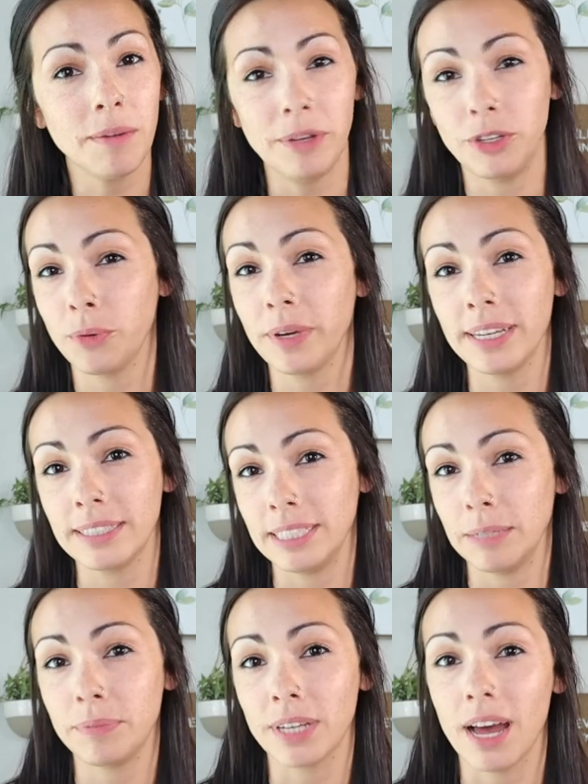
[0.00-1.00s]
in me doing a
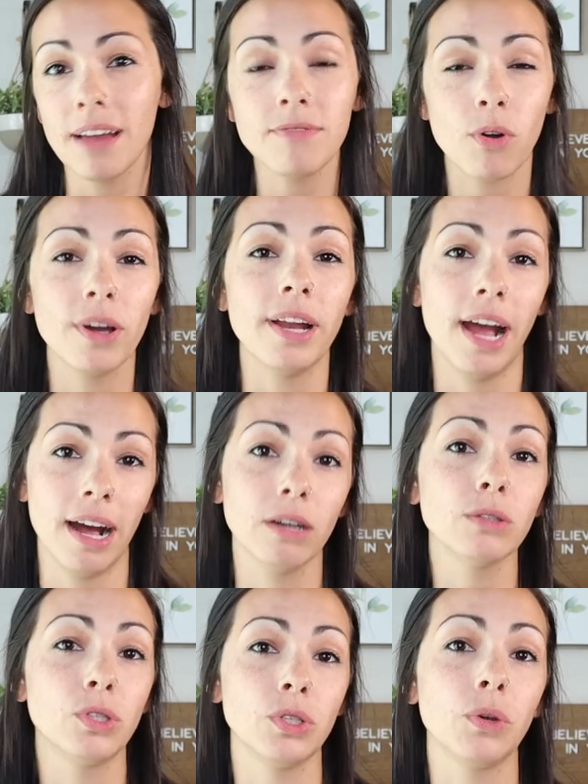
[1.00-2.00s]
deep dive on
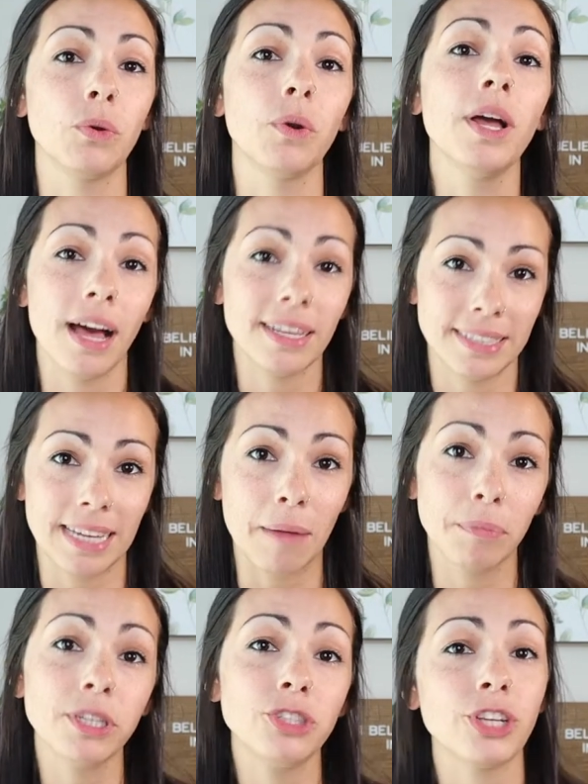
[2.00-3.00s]
how to
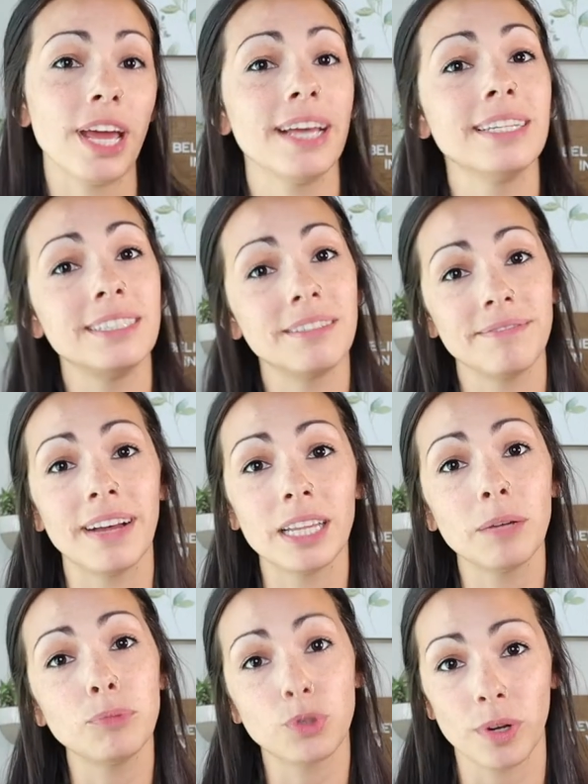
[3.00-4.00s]
establish and
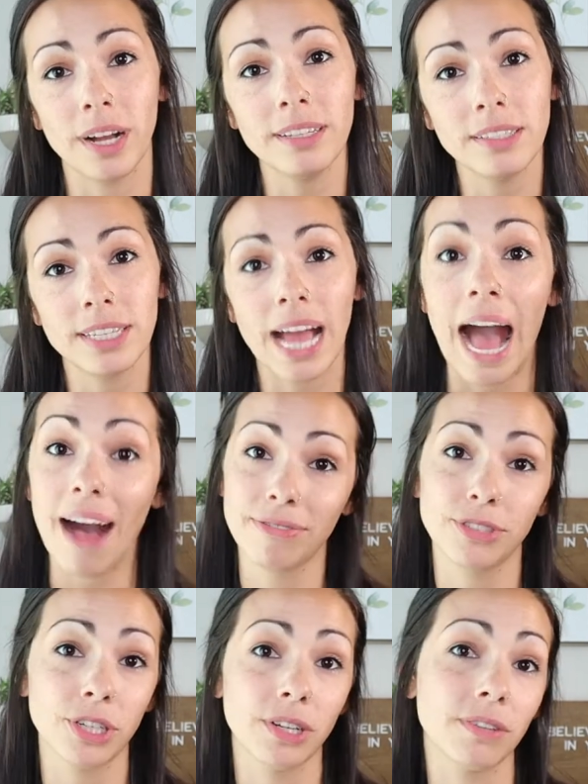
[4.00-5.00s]
develop trust
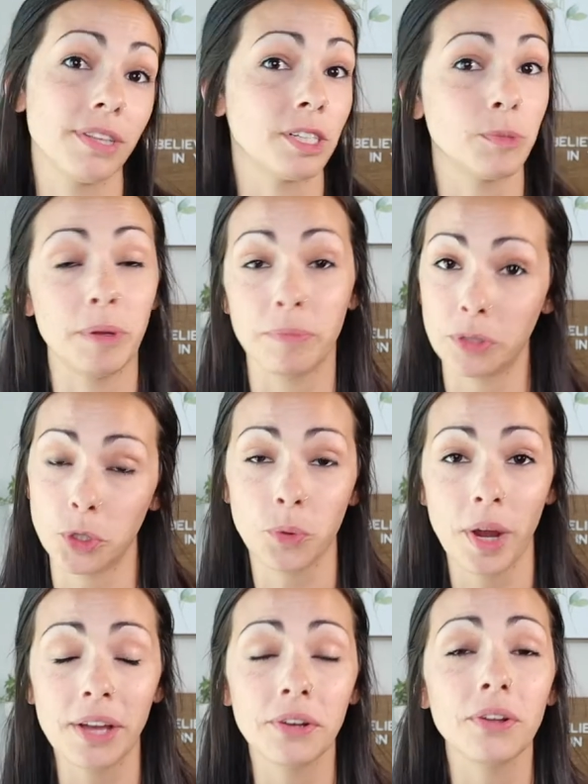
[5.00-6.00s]
after there's been
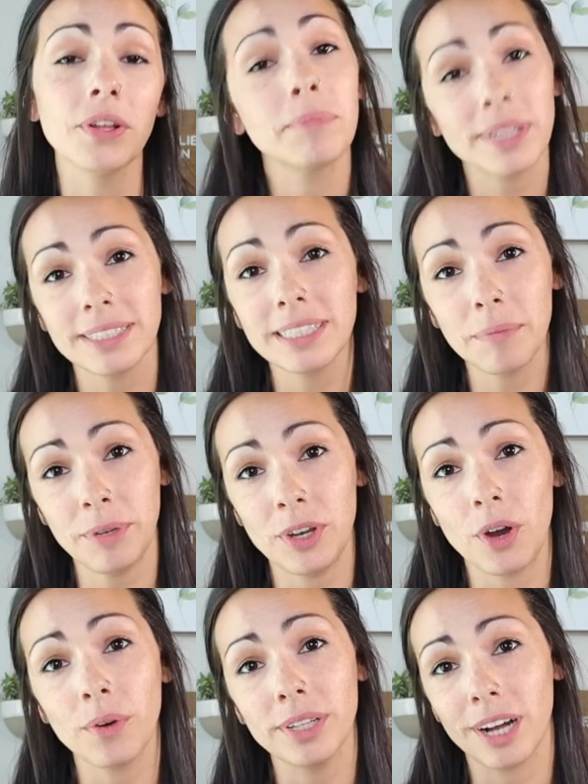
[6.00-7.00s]
betrayal, please let me
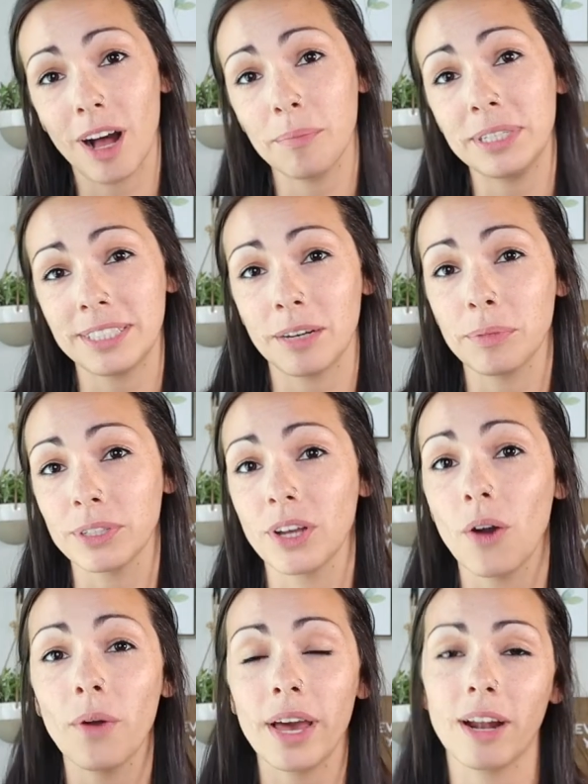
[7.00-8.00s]
know in the comments down
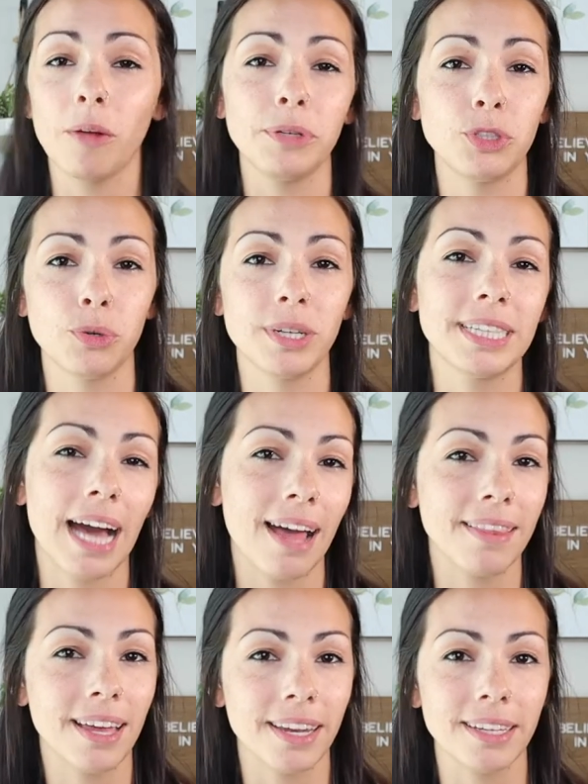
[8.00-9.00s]
below and I'll be sure to
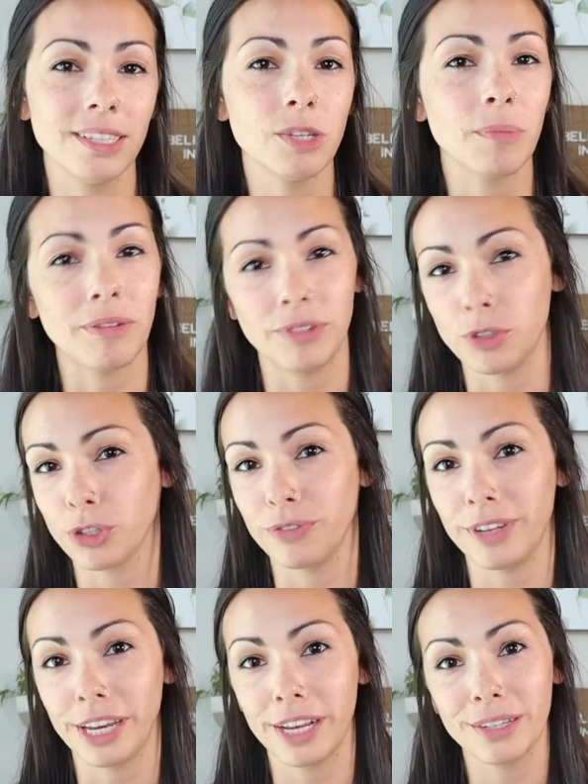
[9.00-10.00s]
add that into my future
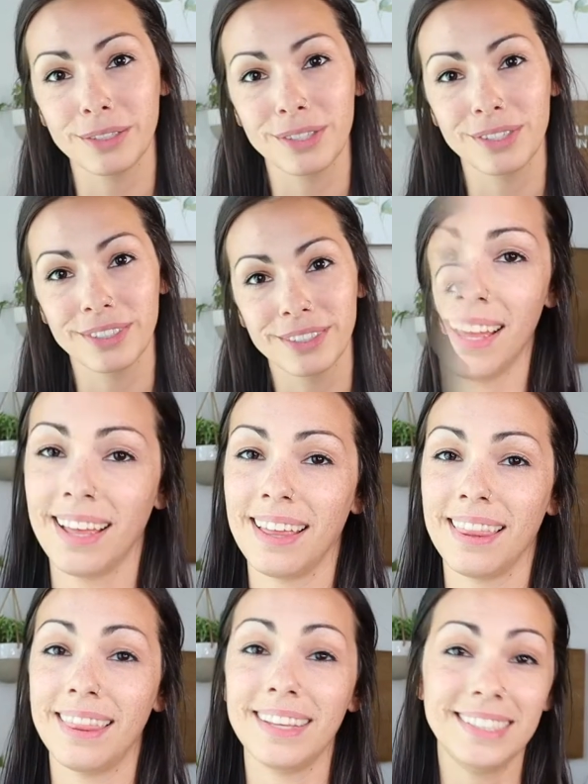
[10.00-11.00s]
videos.
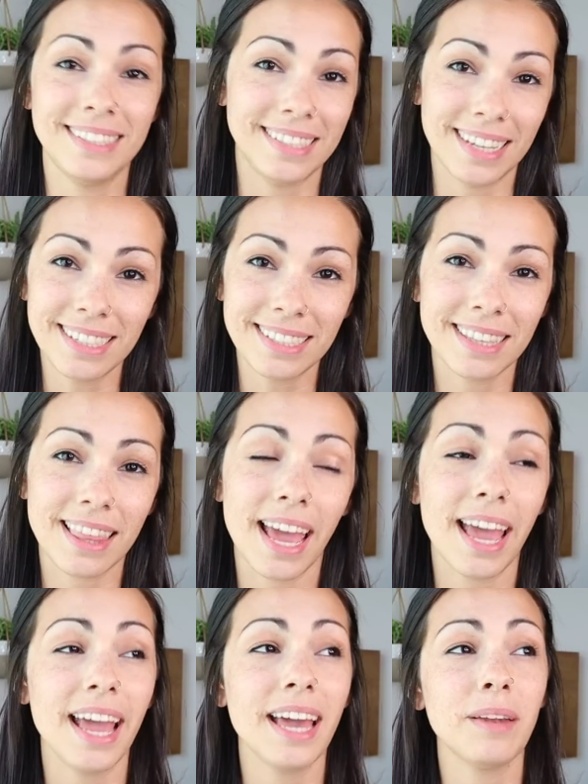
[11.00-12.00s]
The sixth
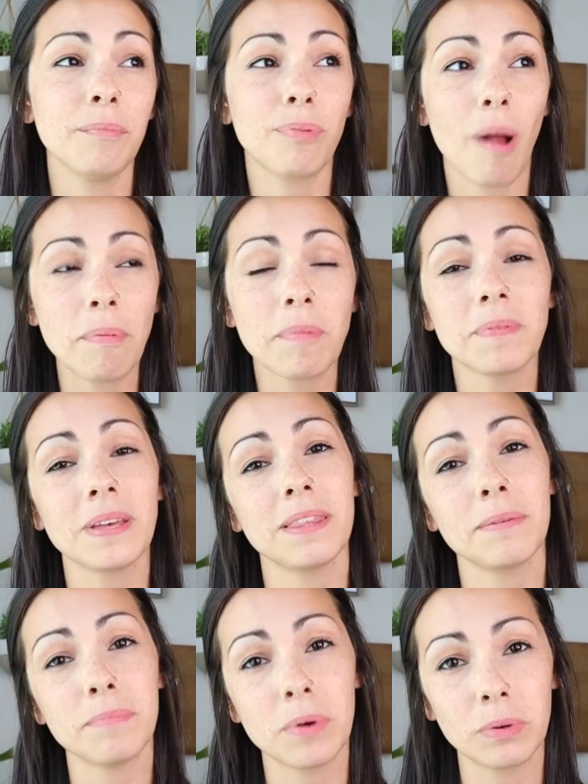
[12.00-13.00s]
and probably
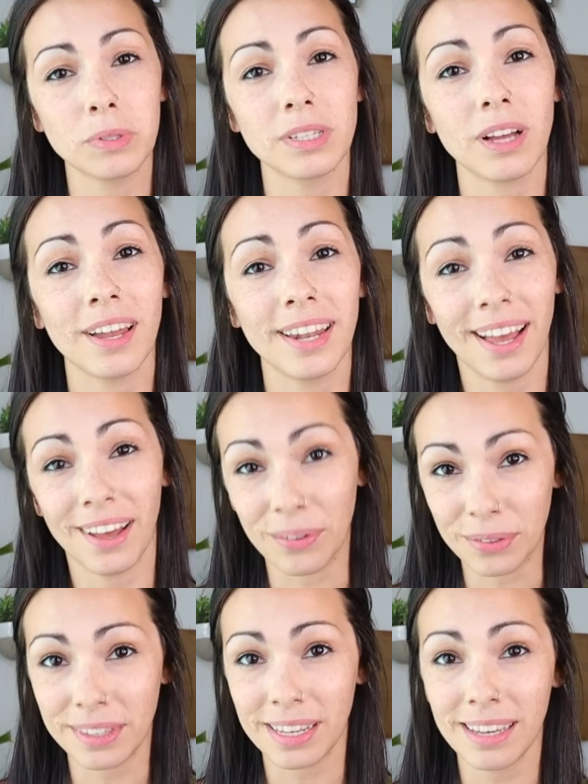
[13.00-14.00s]
the most
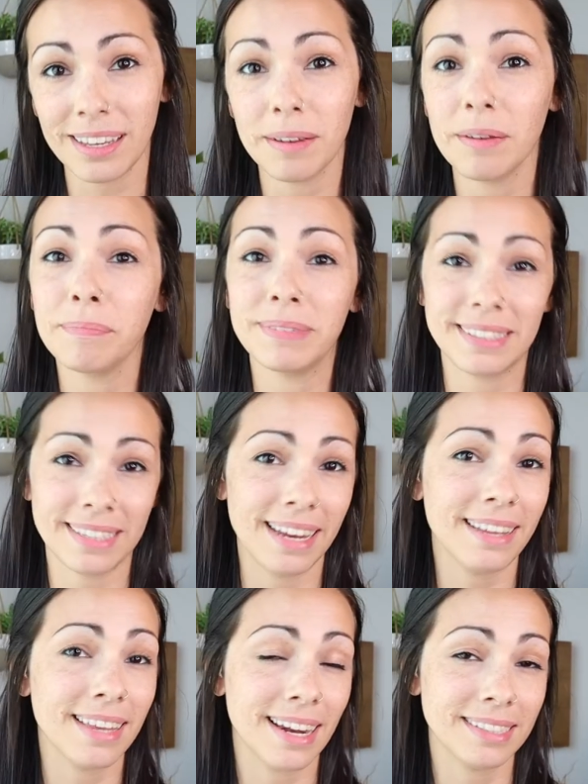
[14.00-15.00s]
unhealthy
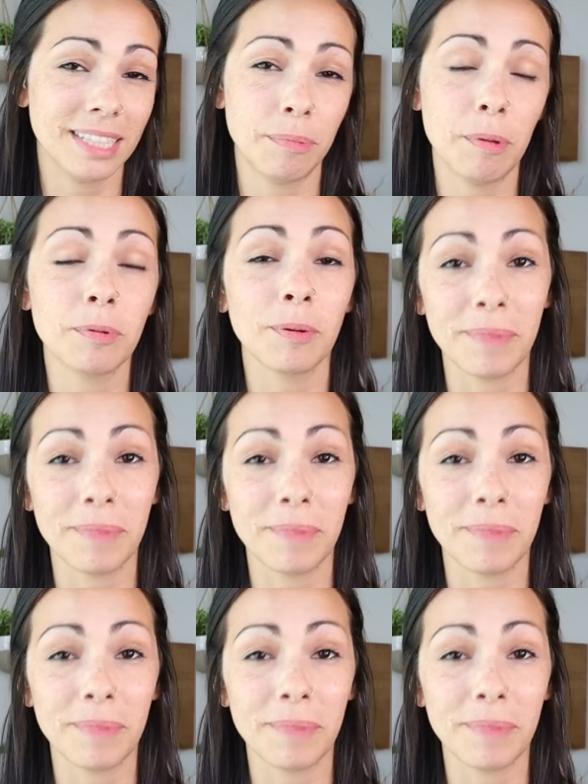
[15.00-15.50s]
mistake that I see people